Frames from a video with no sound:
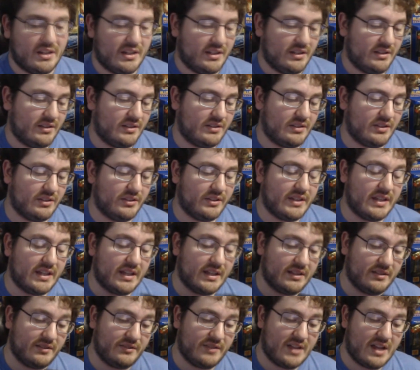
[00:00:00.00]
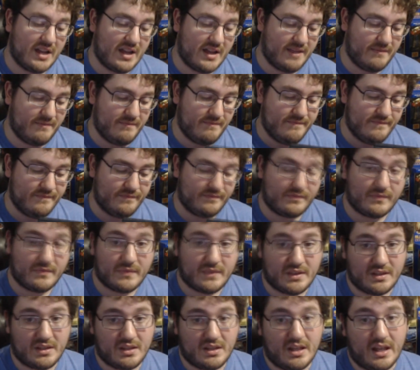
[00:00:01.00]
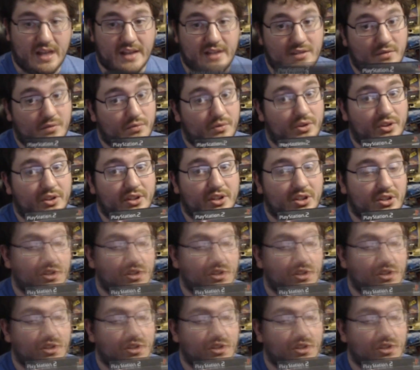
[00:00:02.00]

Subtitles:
Till the End of Time. It's a really good